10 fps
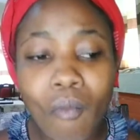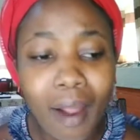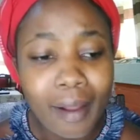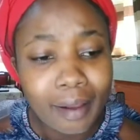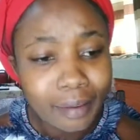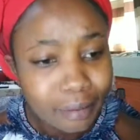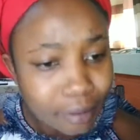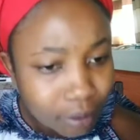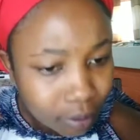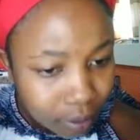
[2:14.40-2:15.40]
And
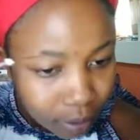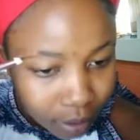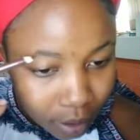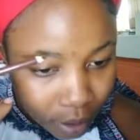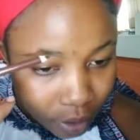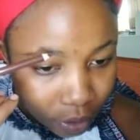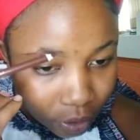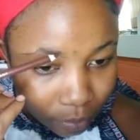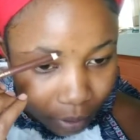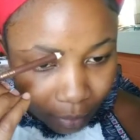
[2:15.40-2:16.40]
you
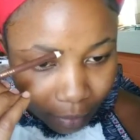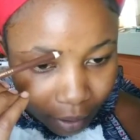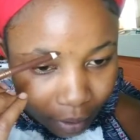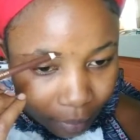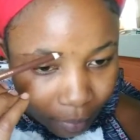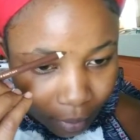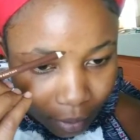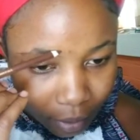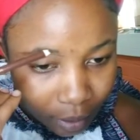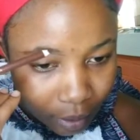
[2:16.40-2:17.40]
know, with makeup,
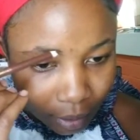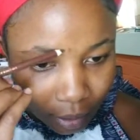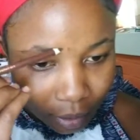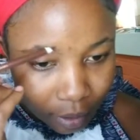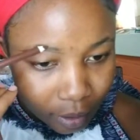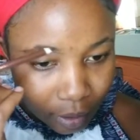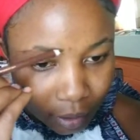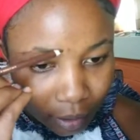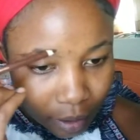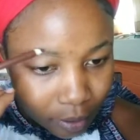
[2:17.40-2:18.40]

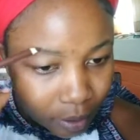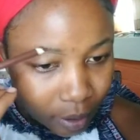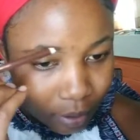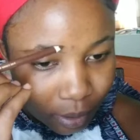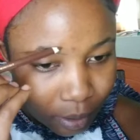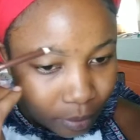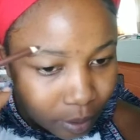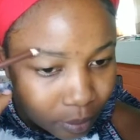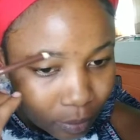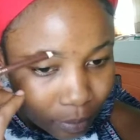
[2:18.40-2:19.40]
the longer you stay
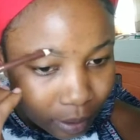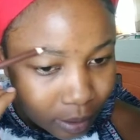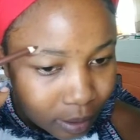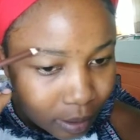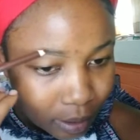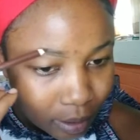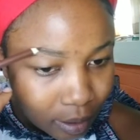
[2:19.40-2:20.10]
without practicing,